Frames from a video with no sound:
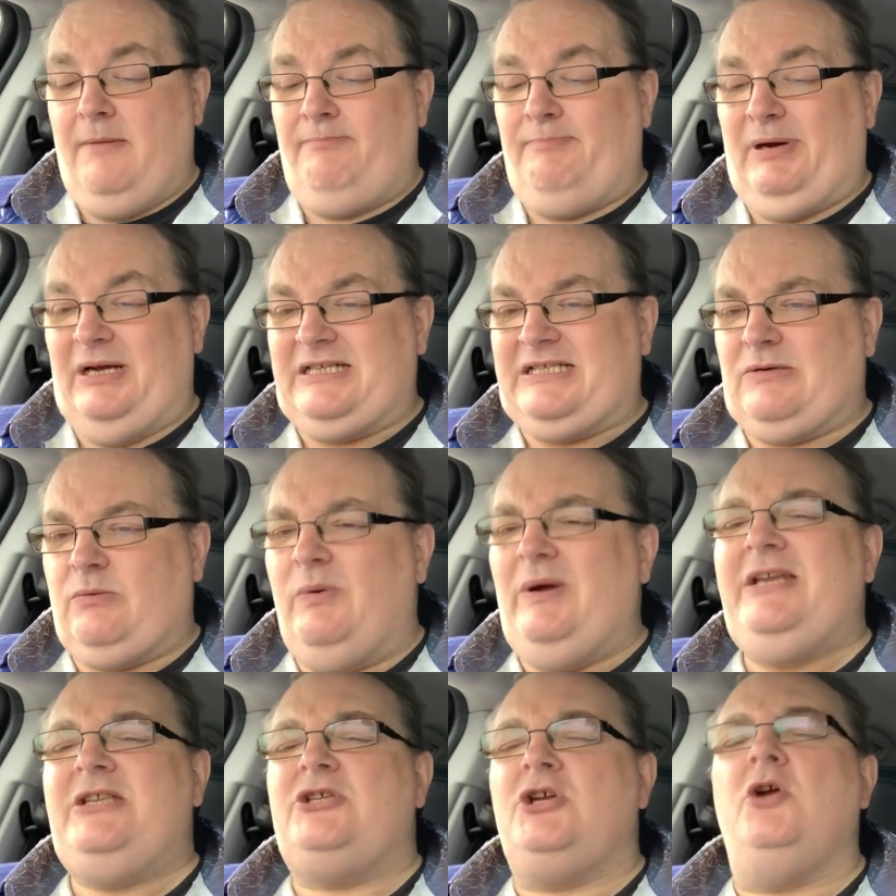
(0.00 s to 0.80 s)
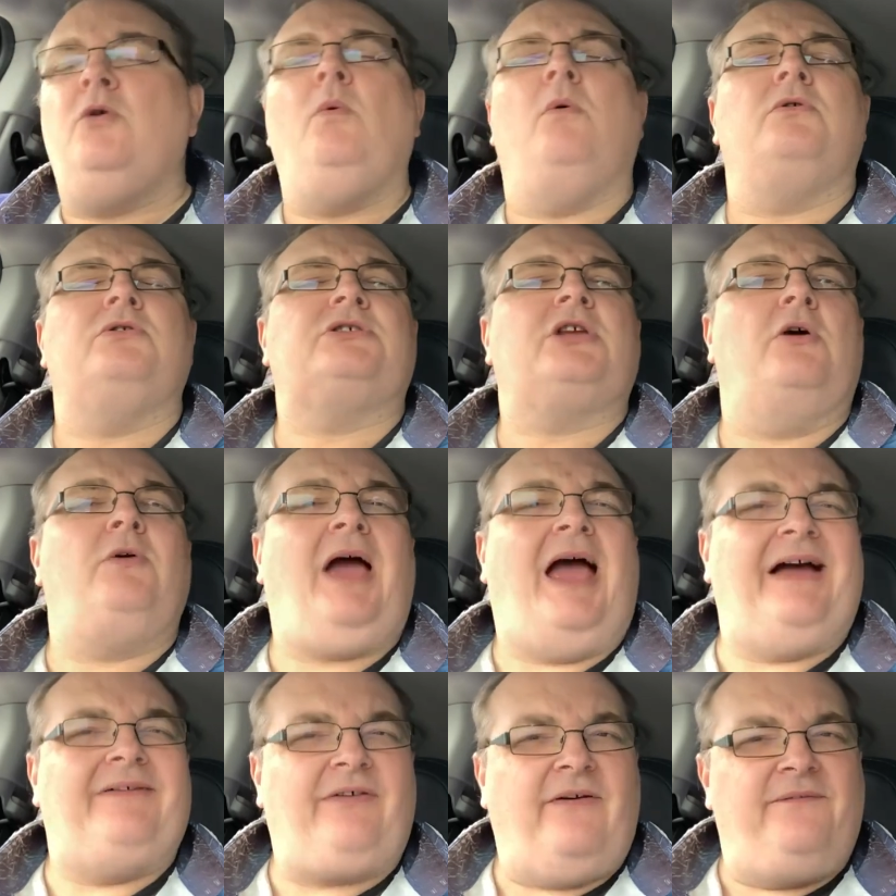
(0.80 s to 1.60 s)
But we do also
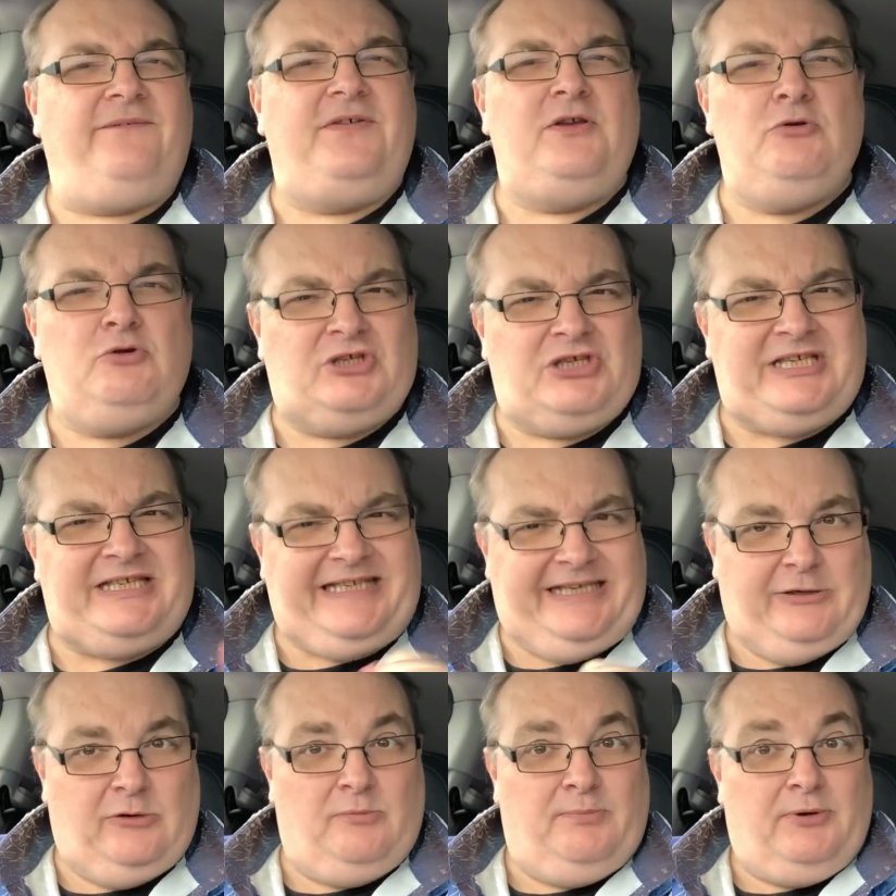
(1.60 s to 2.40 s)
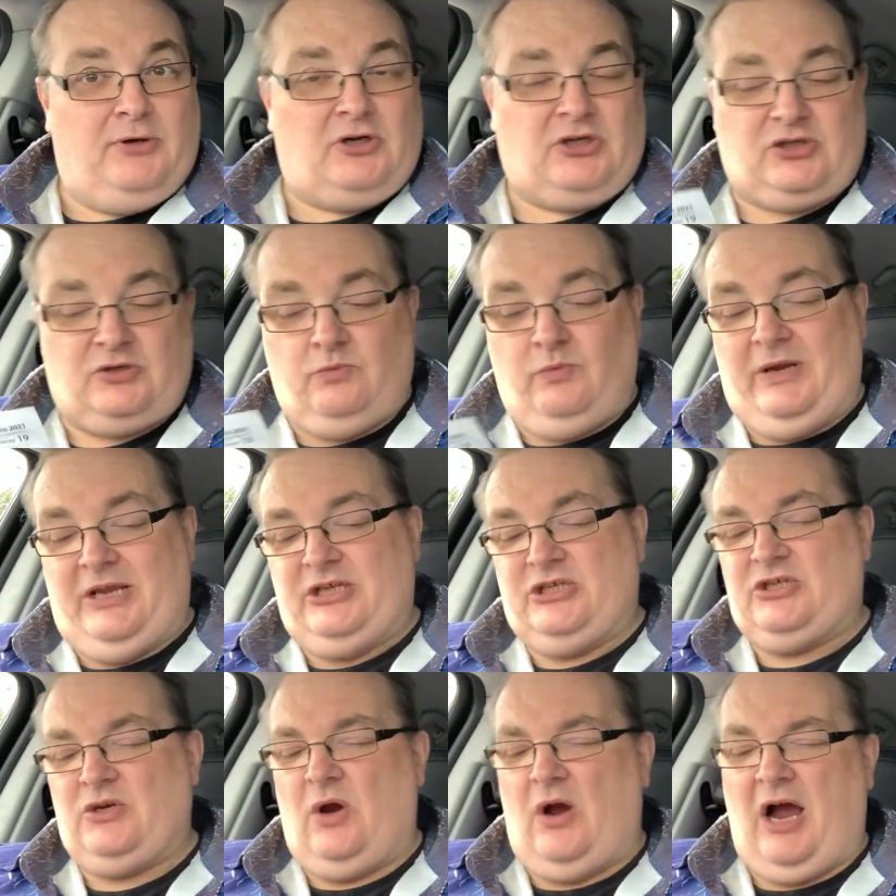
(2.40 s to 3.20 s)
have a few steelbooks,
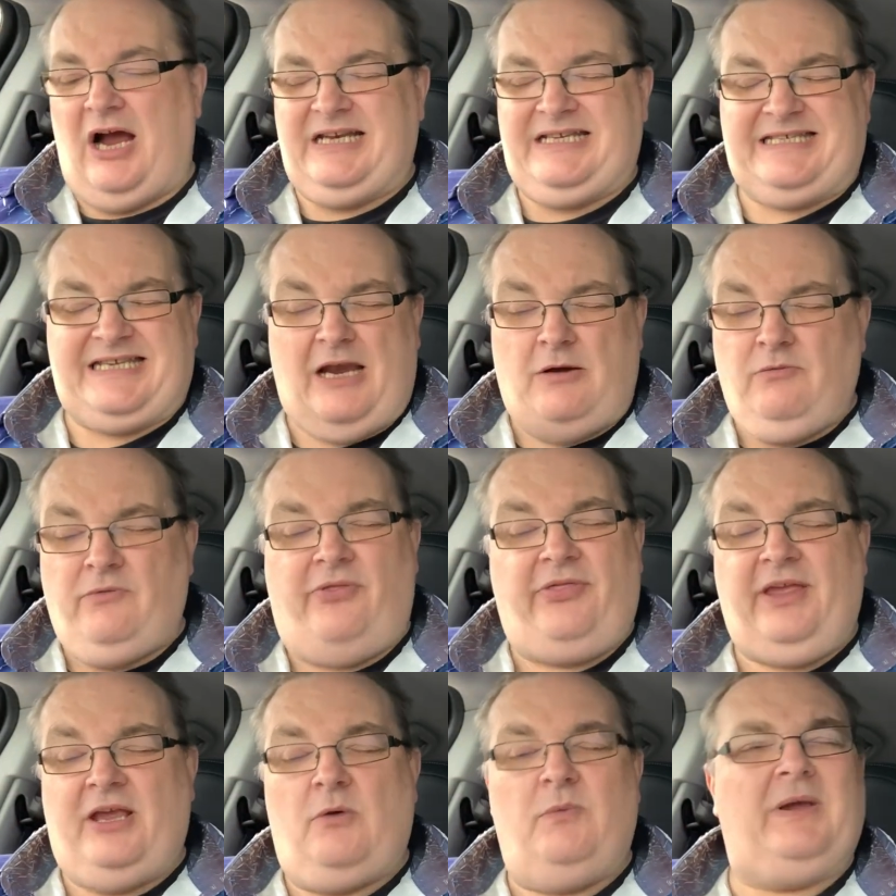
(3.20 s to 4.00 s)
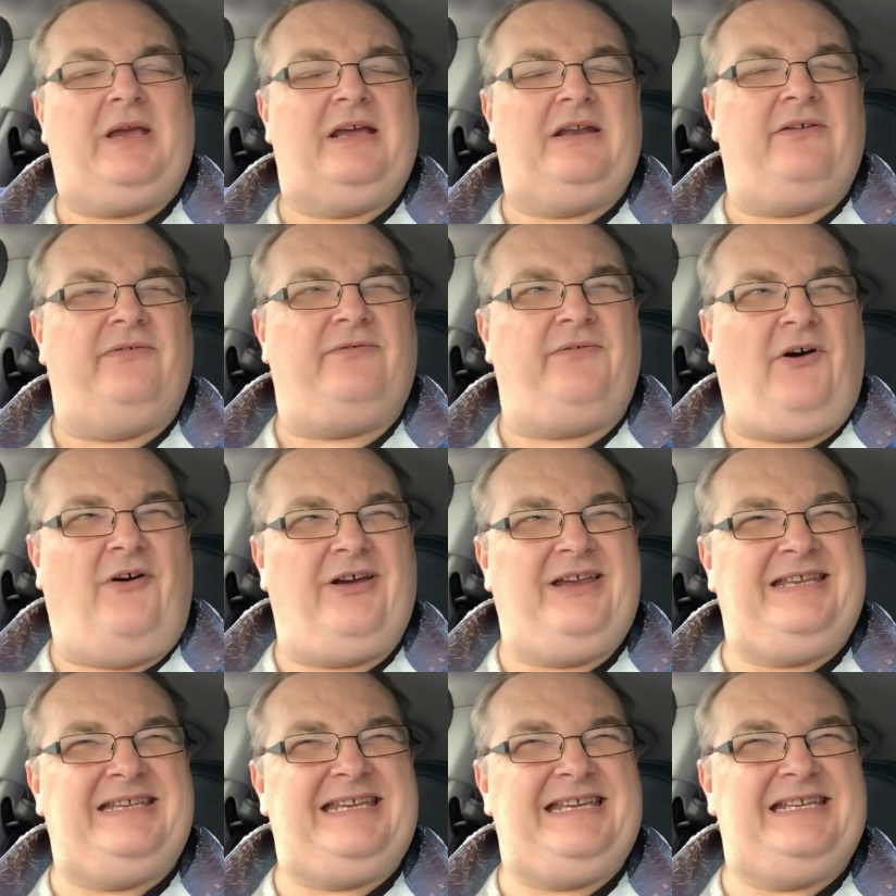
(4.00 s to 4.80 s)
which I don't think we're going to
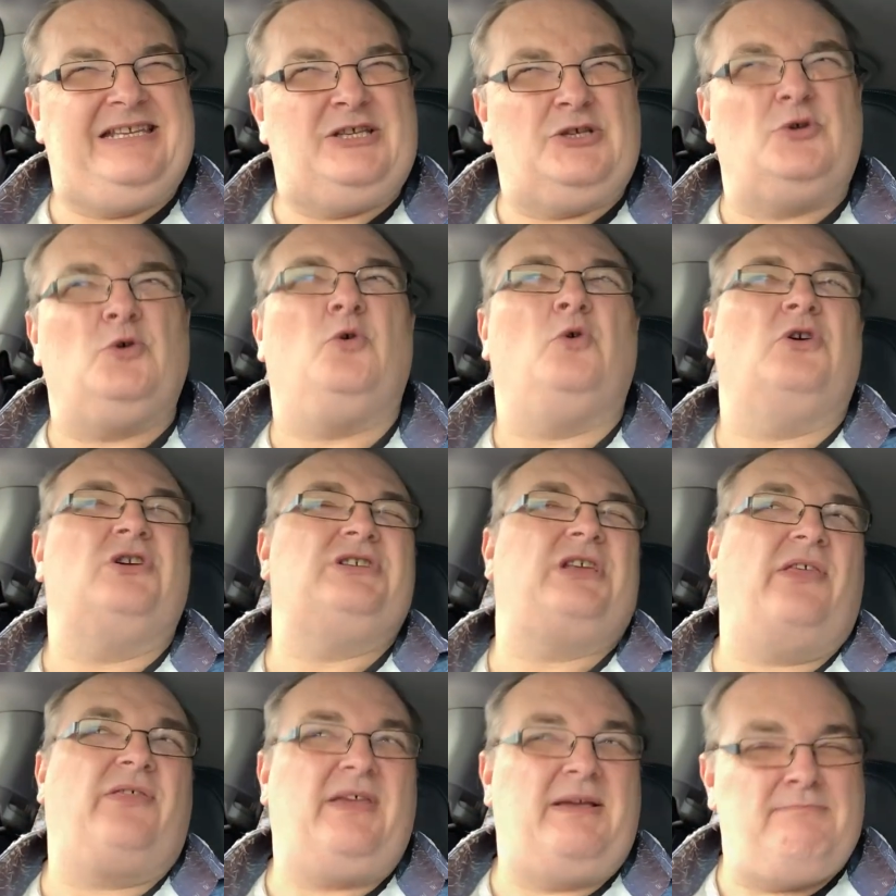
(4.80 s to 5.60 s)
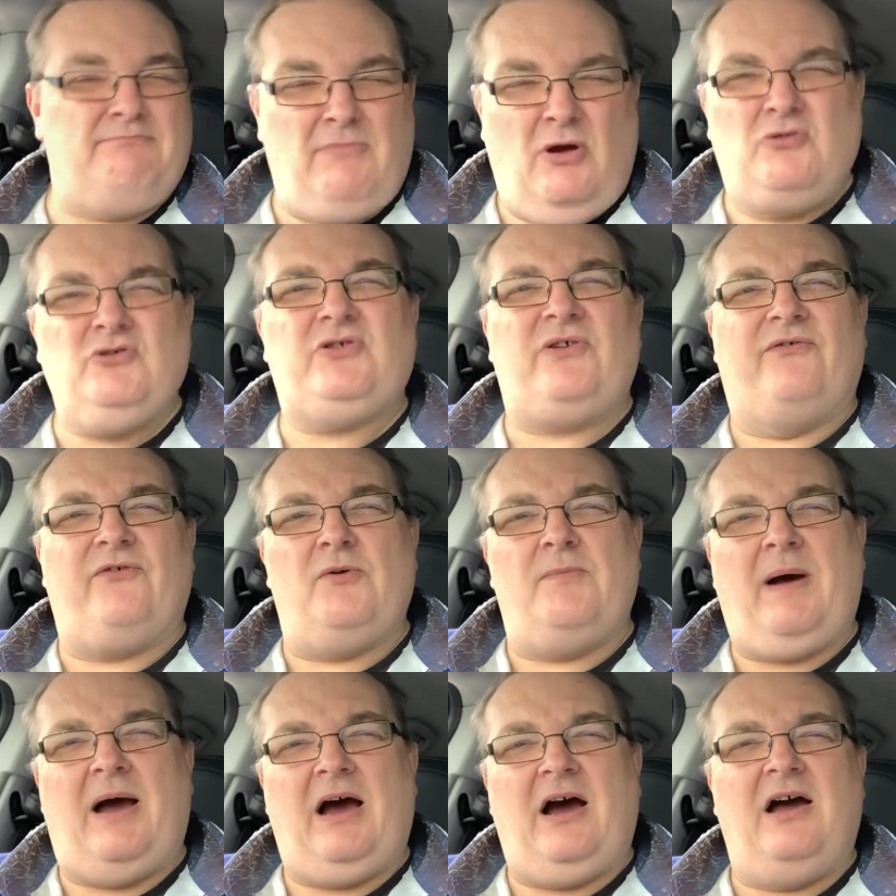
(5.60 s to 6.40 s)
find in store, because I think most of
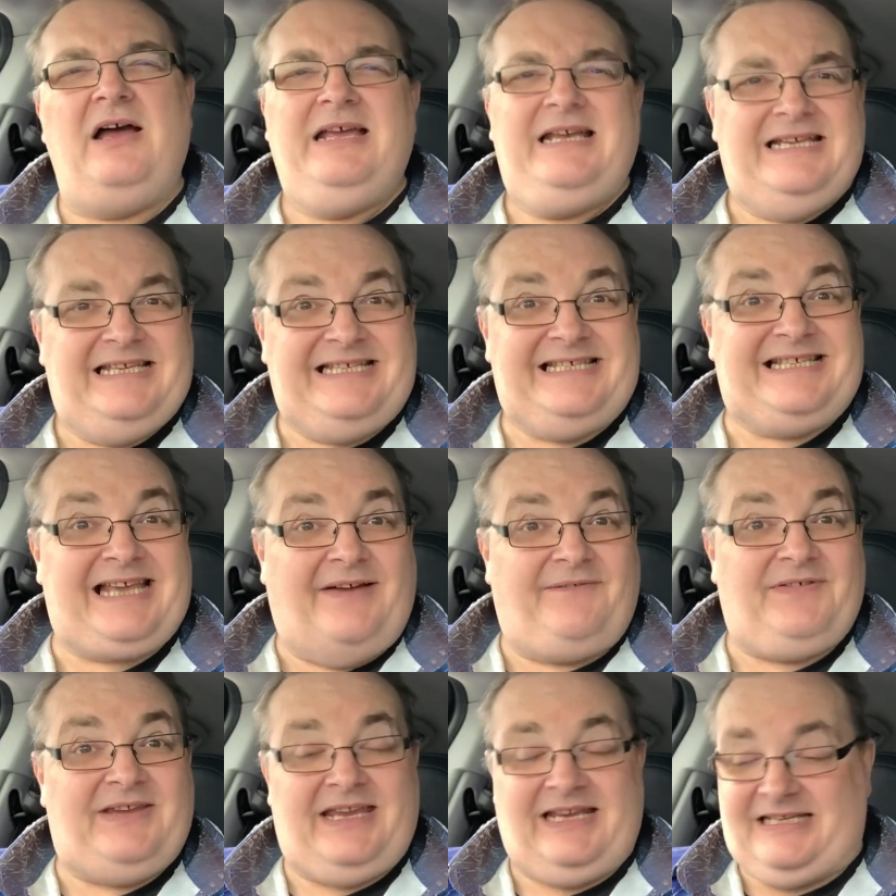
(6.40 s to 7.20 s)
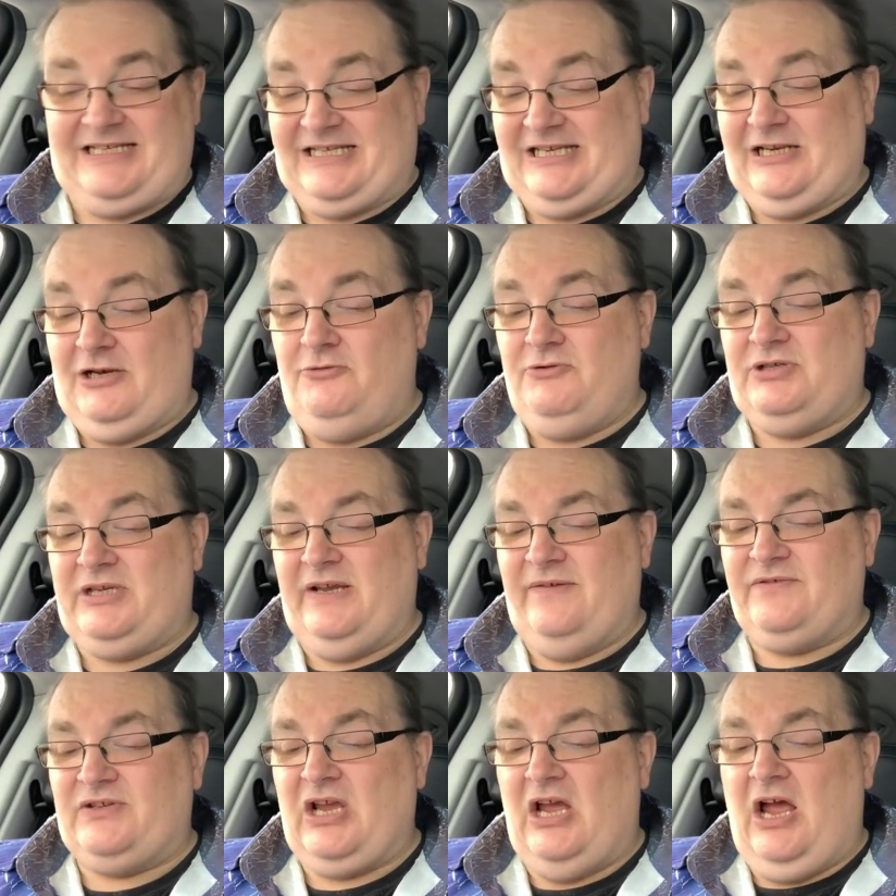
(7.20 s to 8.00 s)
them are Zavi
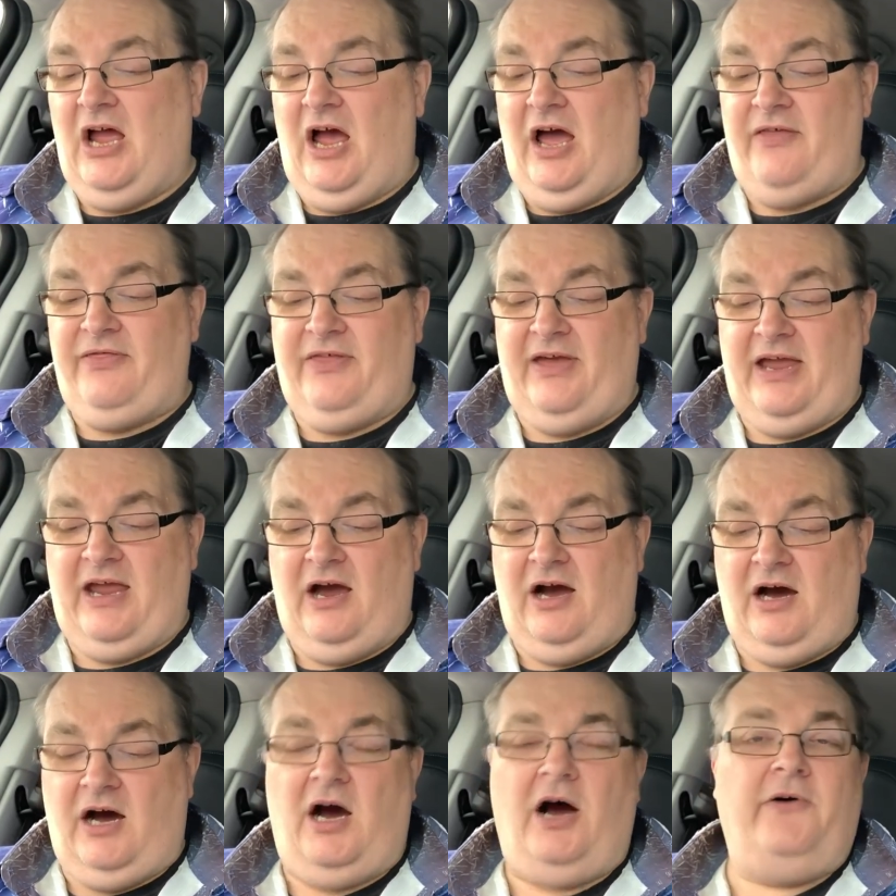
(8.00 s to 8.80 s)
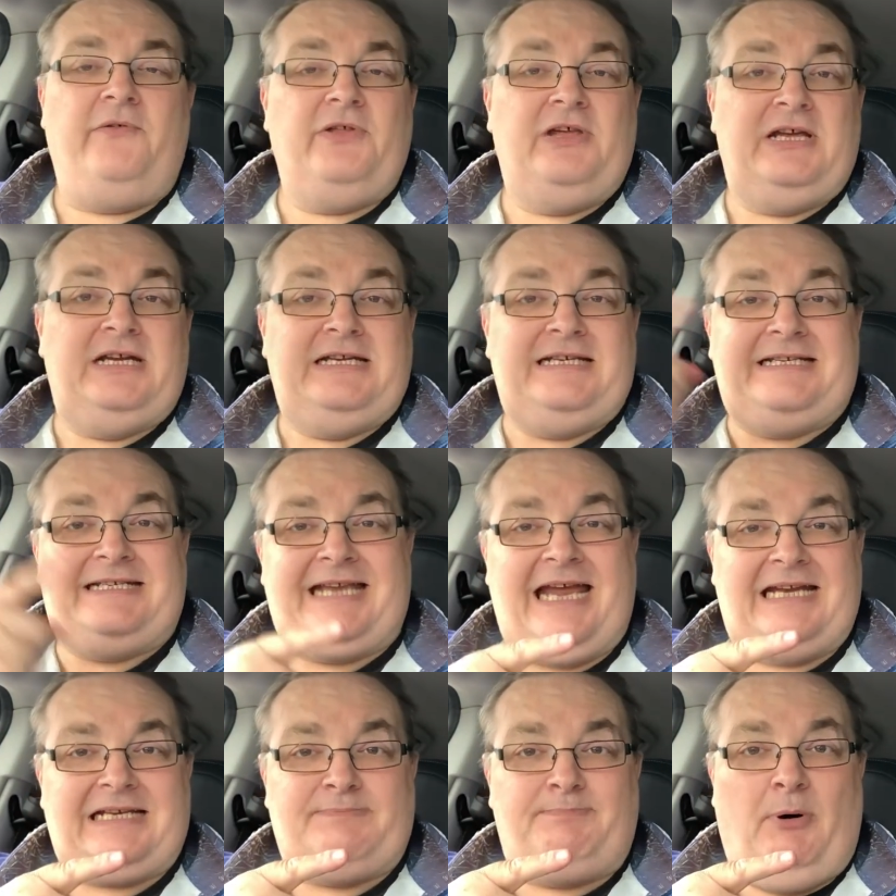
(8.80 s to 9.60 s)
exclusives. And they are
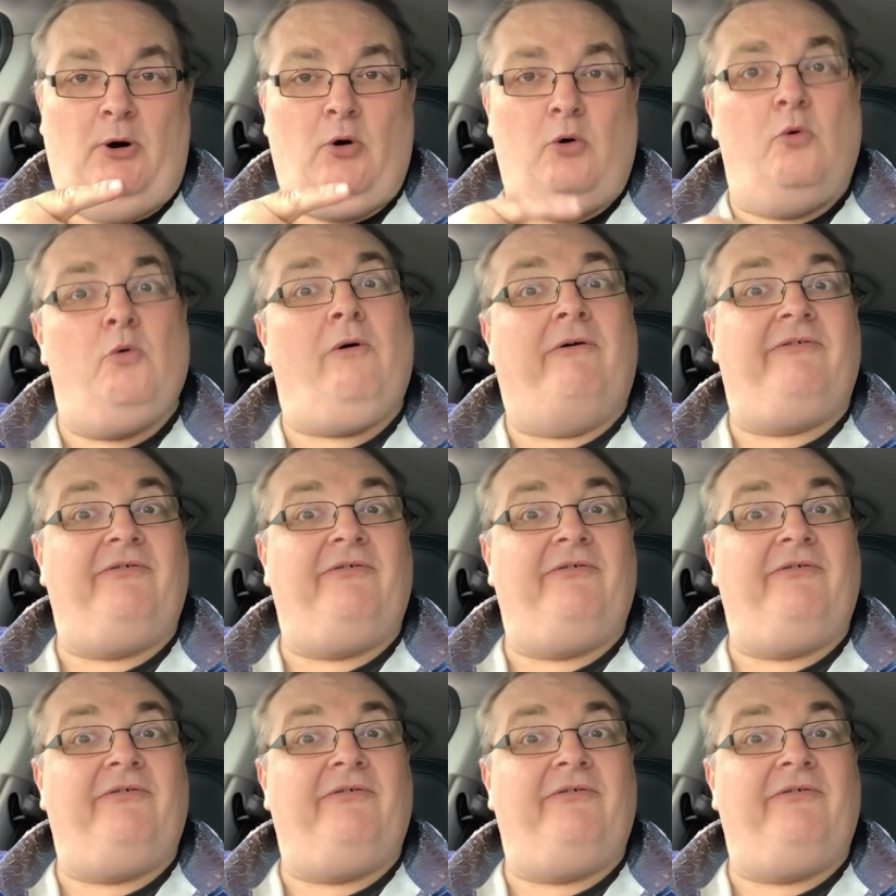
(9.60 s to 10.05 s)
Deadpool